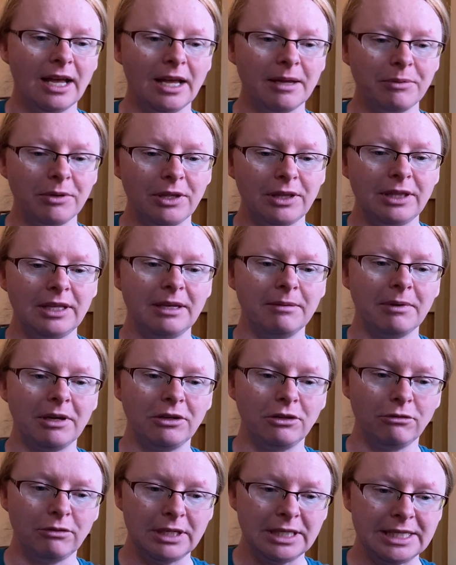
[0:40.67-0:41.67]
I put the
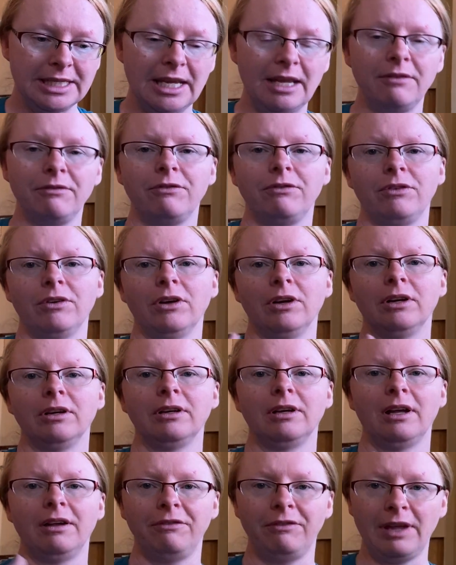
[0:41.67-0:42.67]
amount of green tape
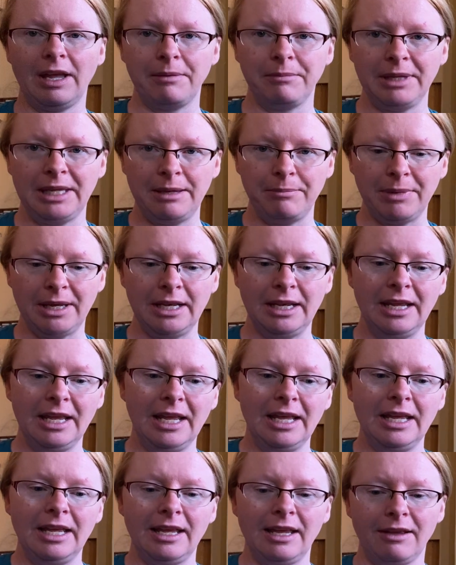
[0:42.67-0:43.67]
for a family, but
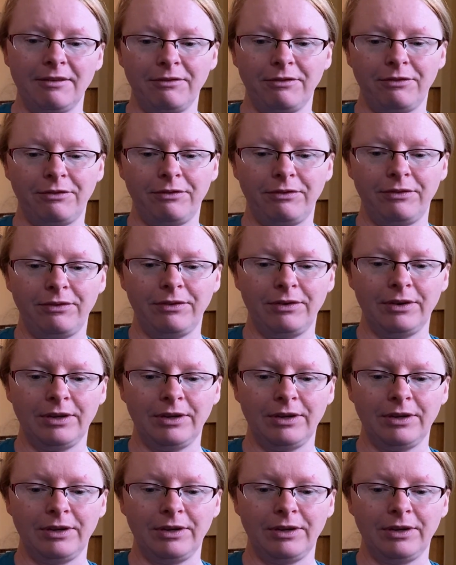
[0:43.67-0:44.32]
if